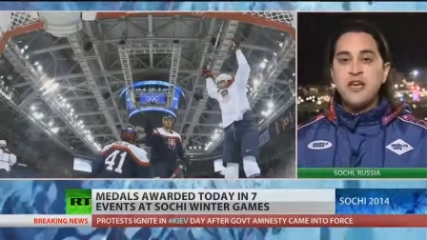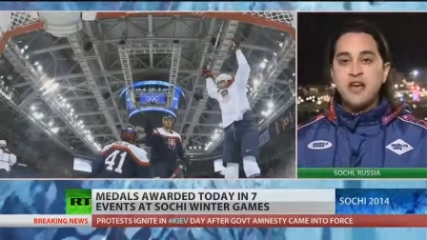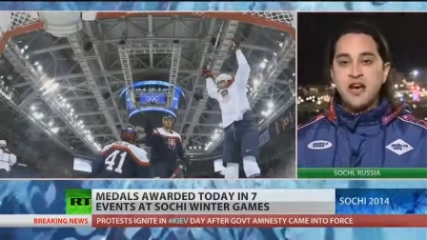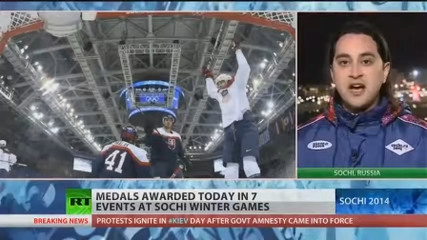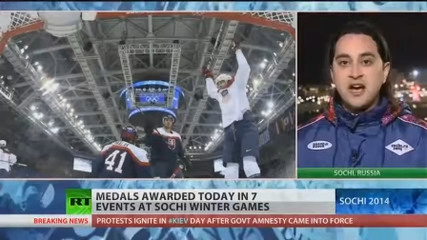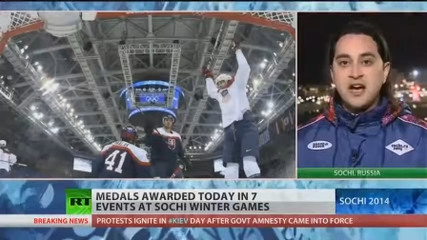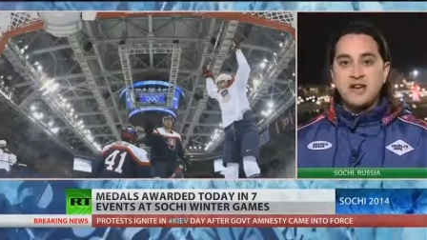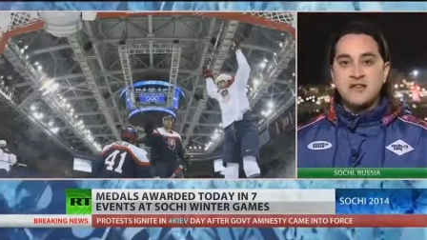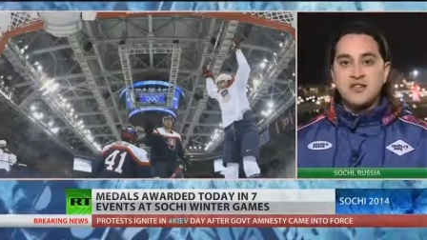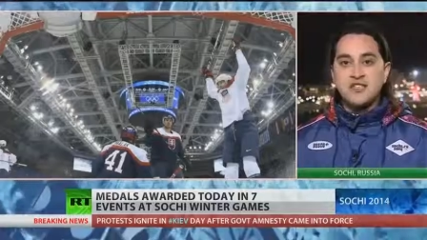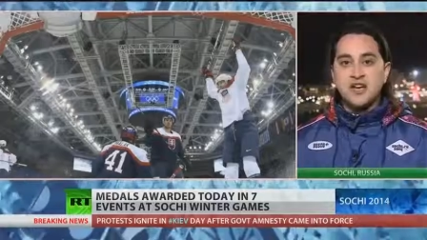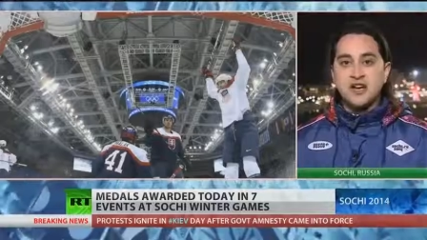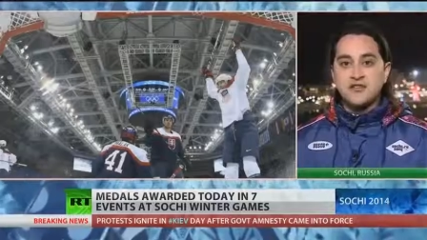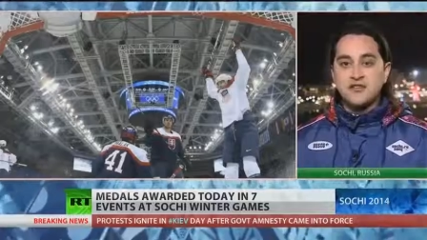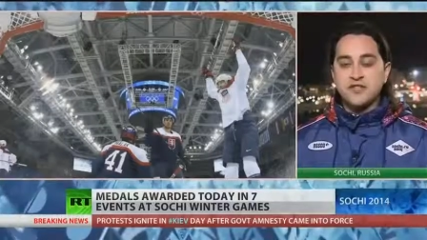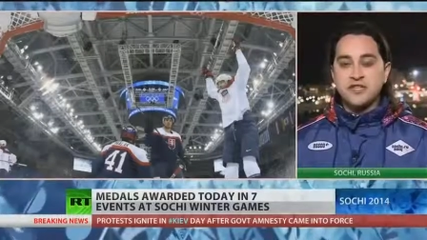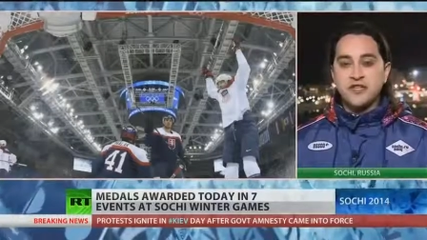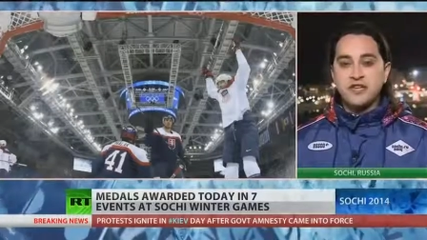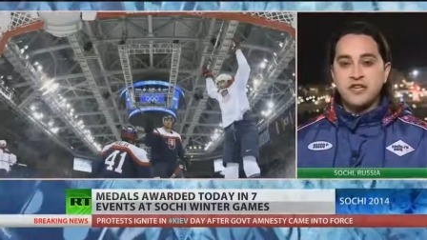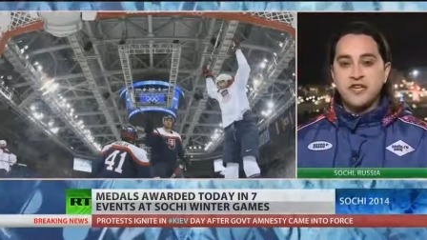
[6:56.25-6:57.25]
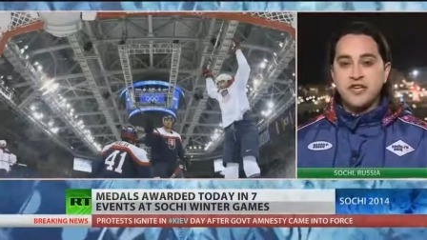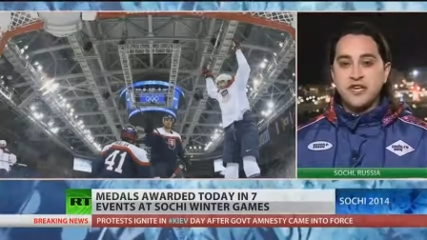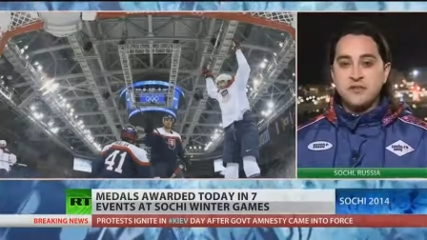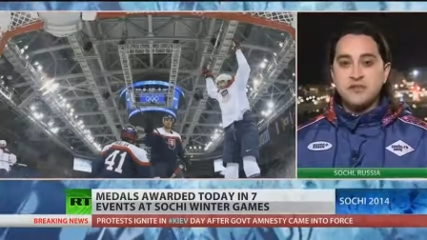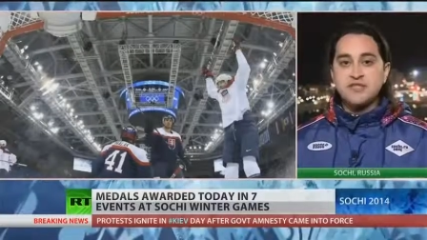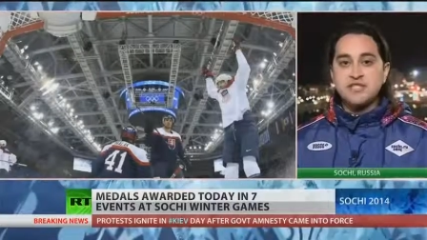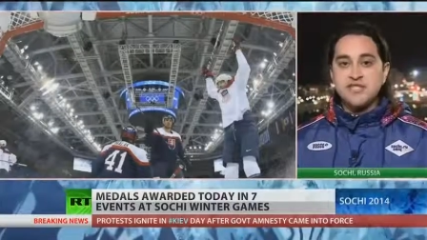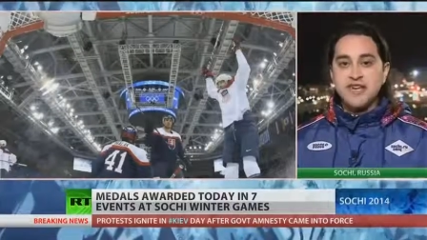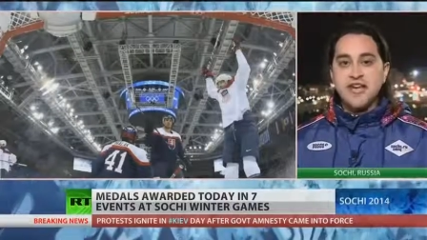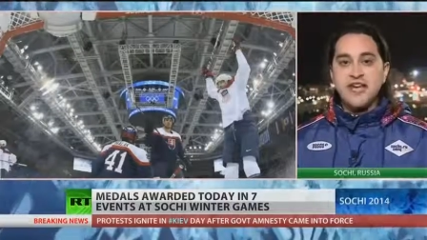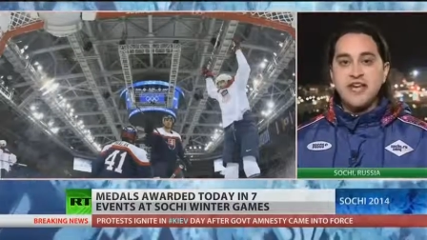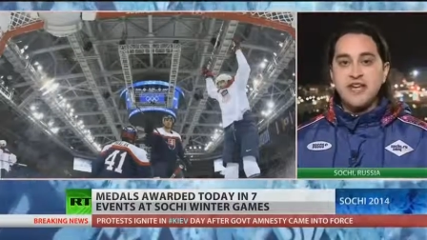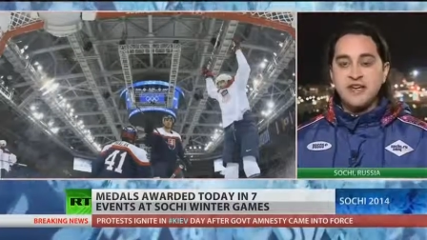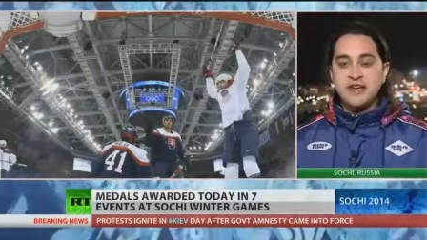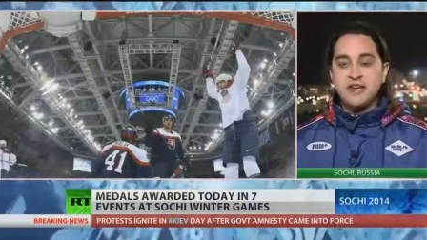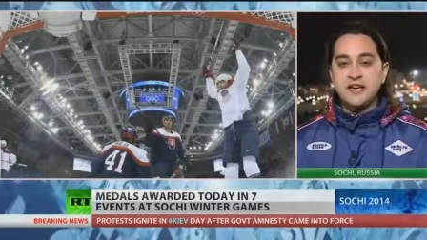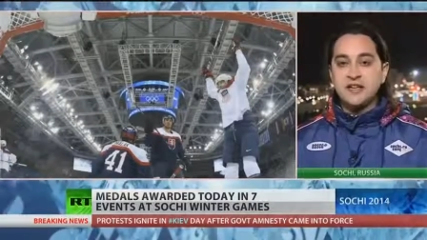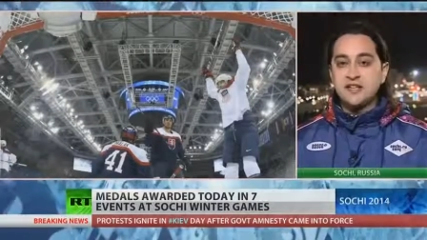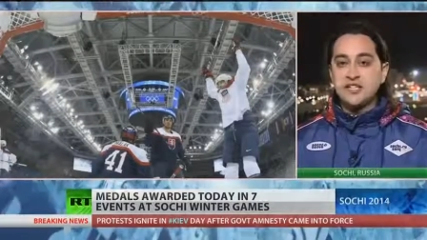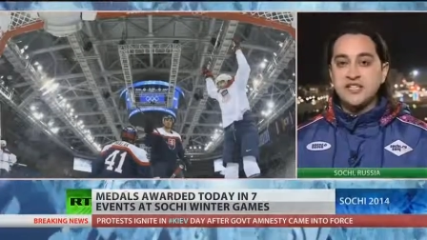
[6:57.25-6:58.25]
uh, this afternoon, and he was
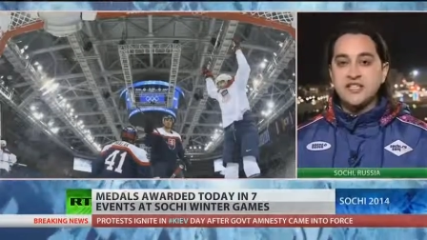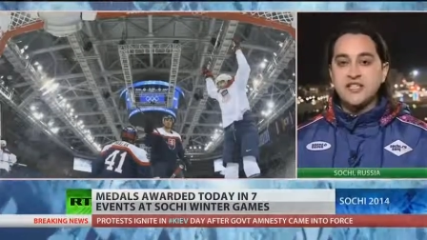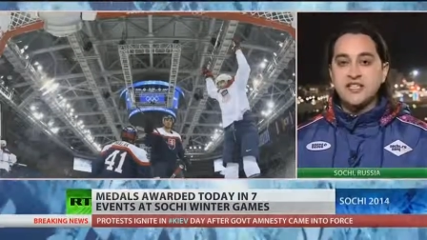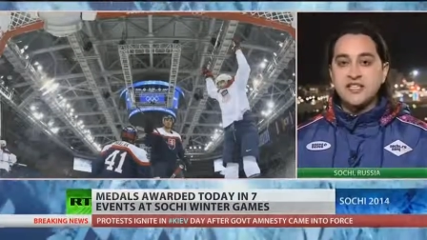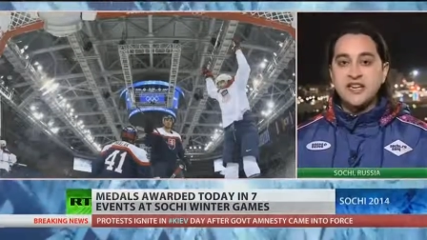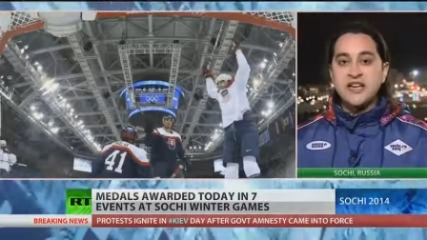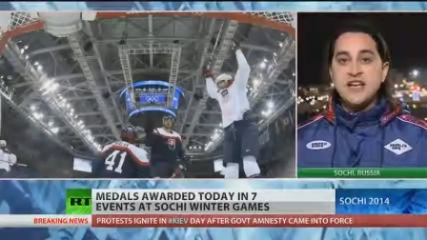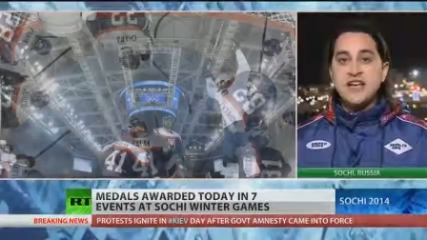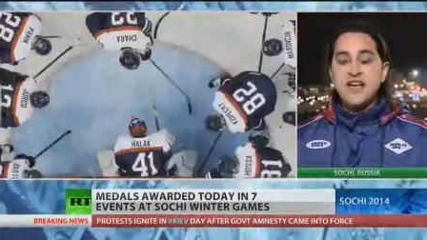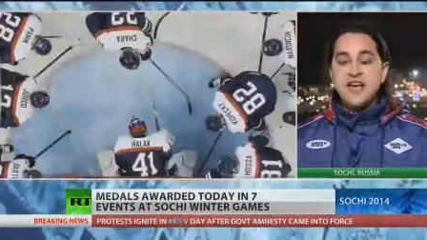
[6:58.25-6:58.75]
saying just